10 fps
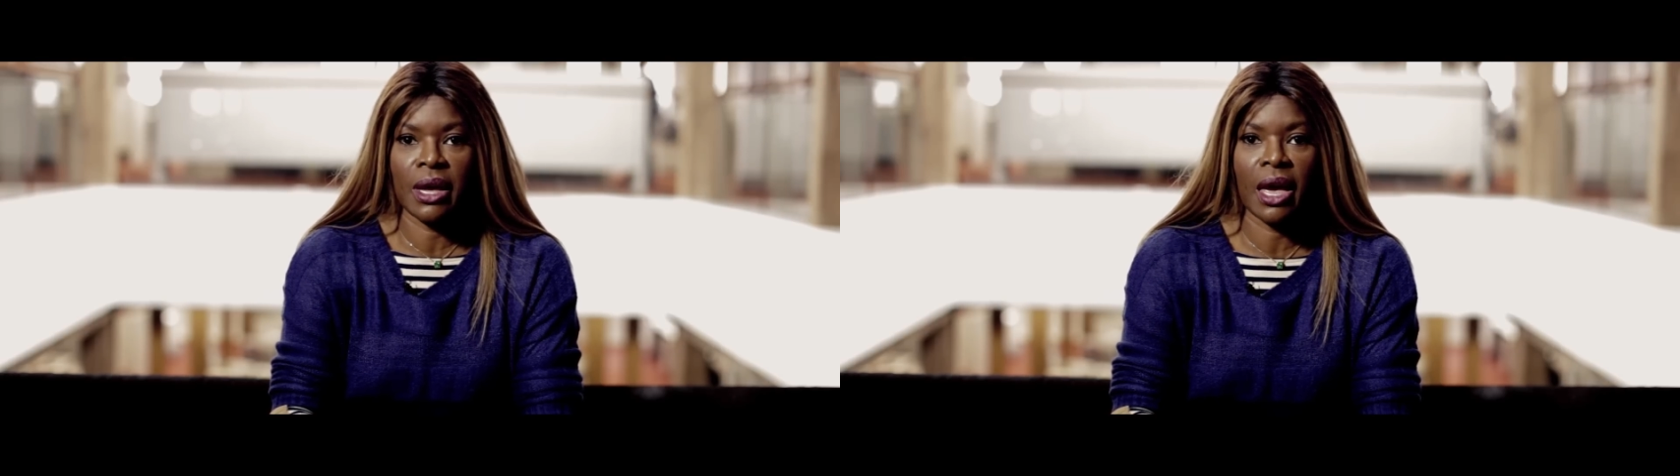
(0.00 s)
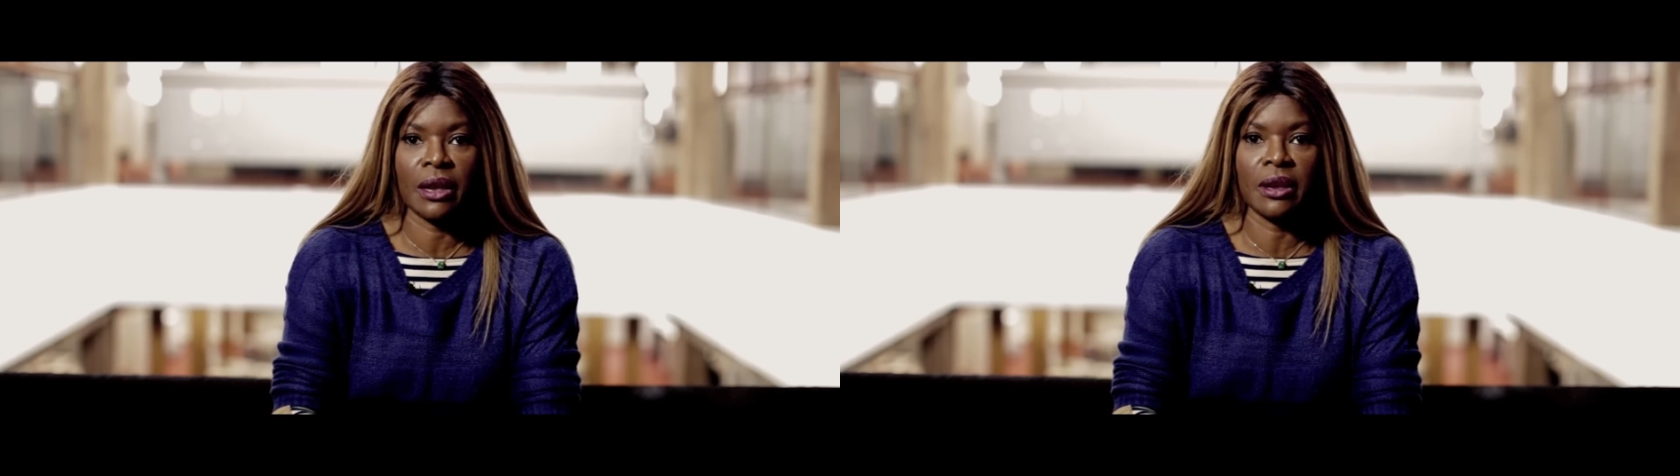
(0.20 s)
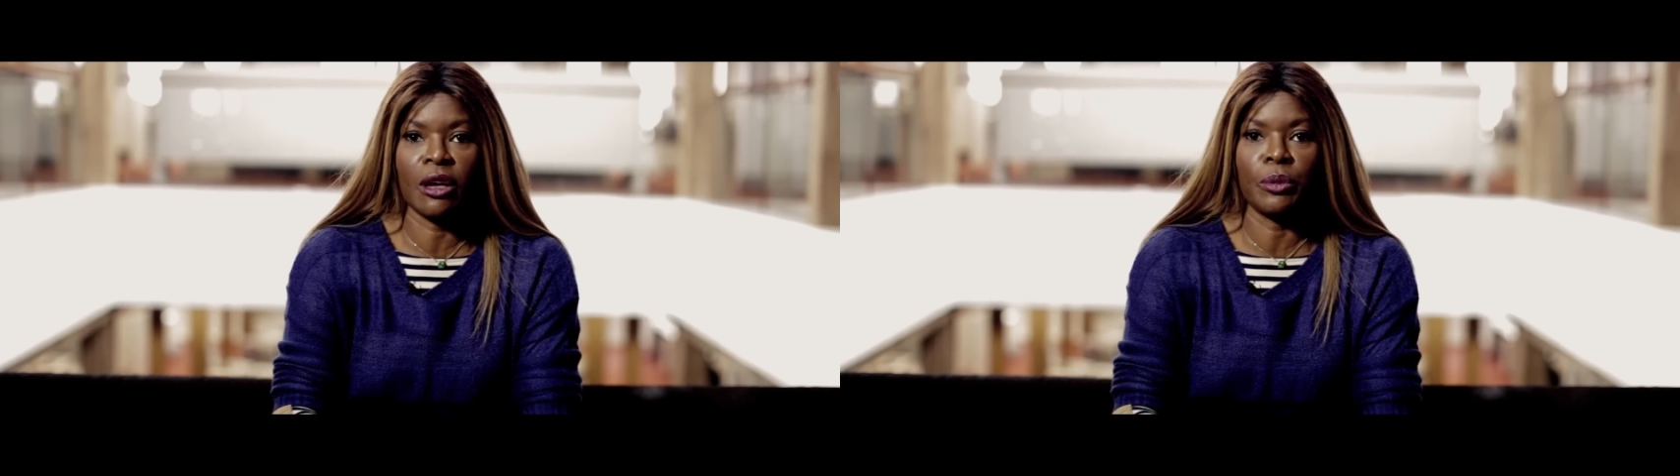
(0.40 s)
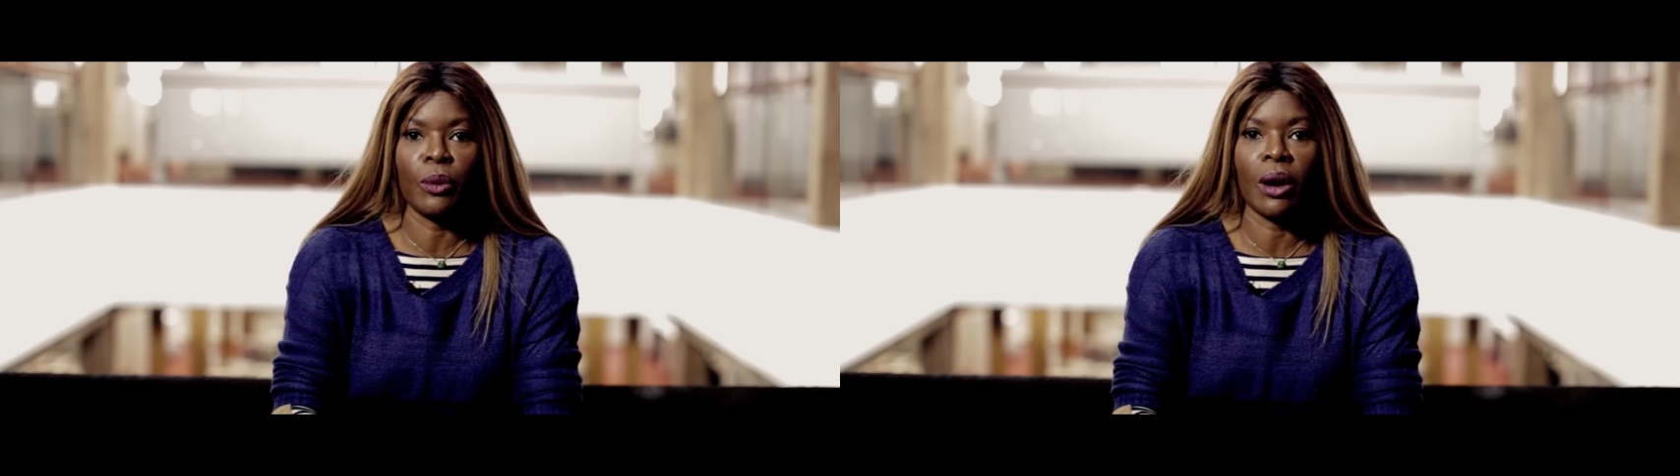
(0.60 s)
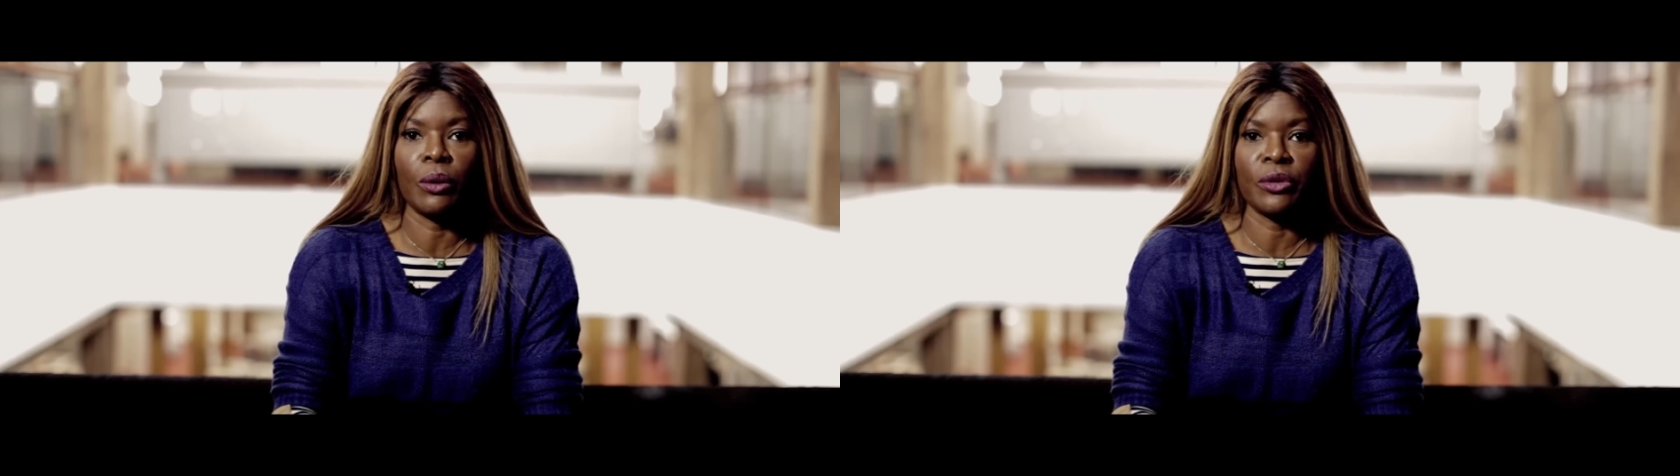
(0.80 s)
can to help
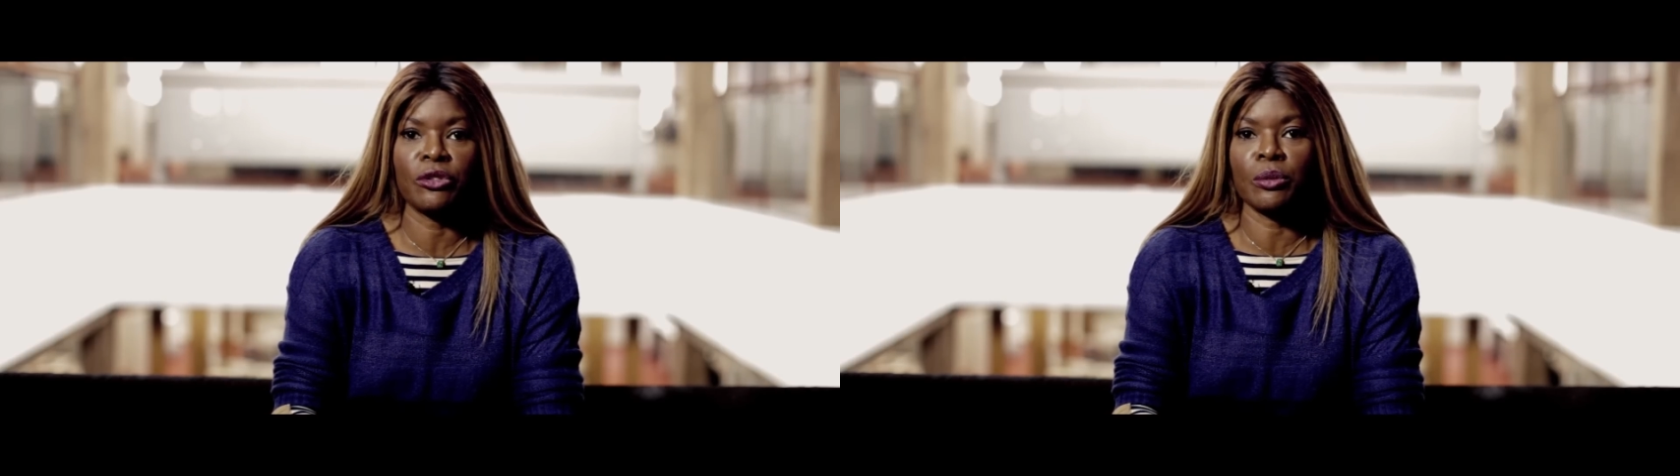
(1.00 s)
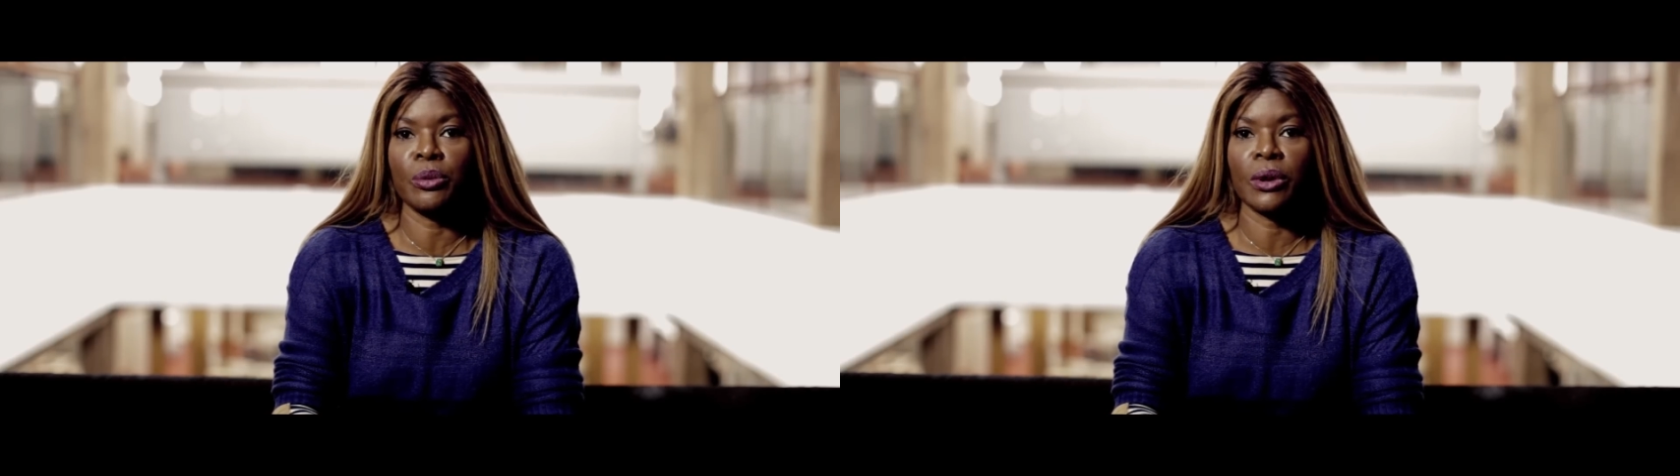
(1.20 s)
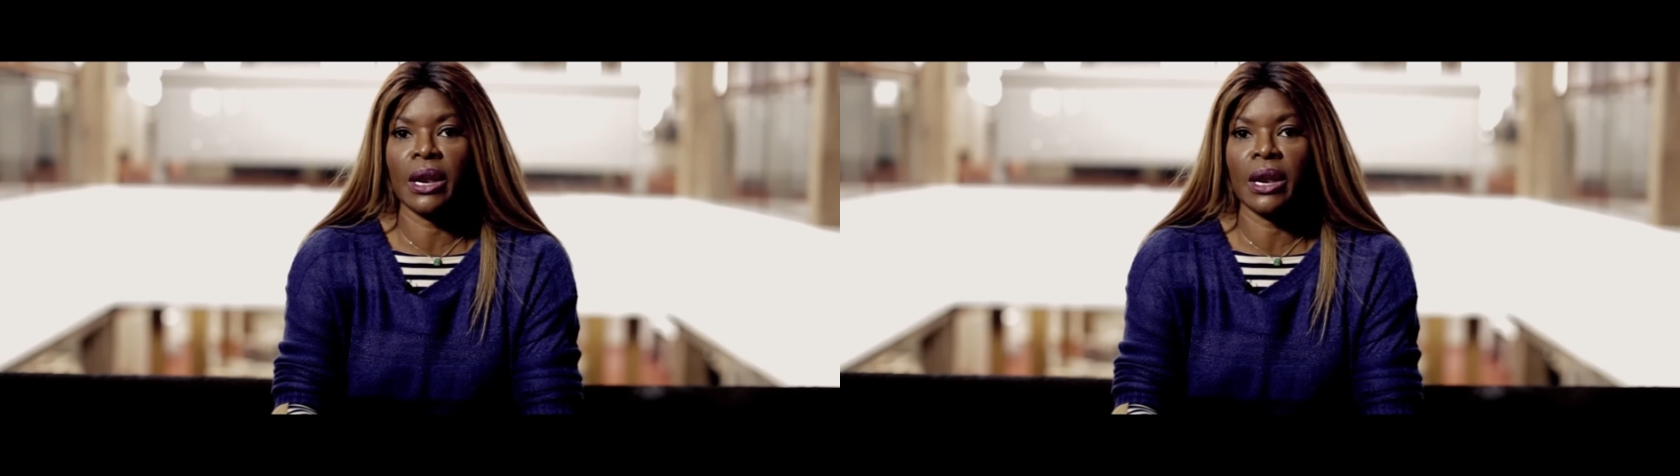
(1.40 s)
you out with Support